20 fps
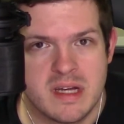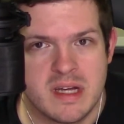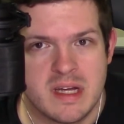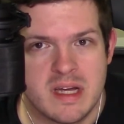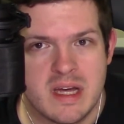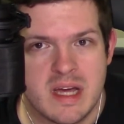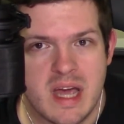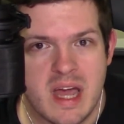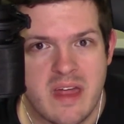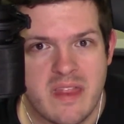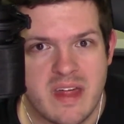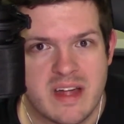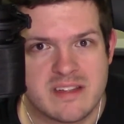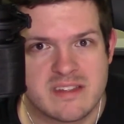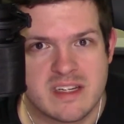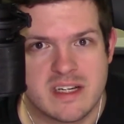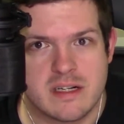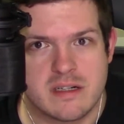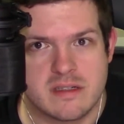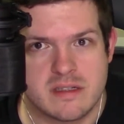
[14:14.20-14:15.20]
And that
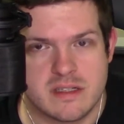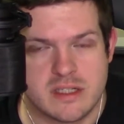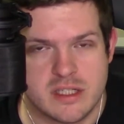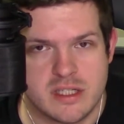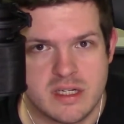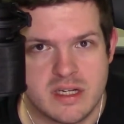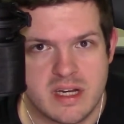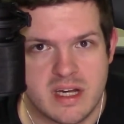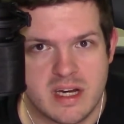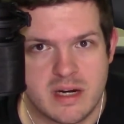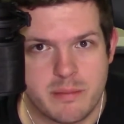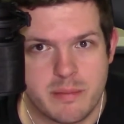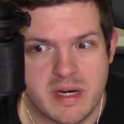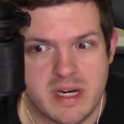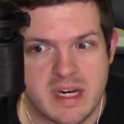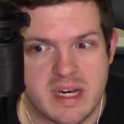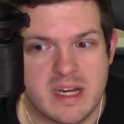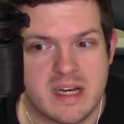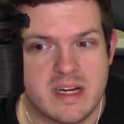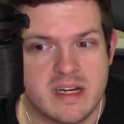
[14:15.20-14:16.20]
scares the shit out of me. And it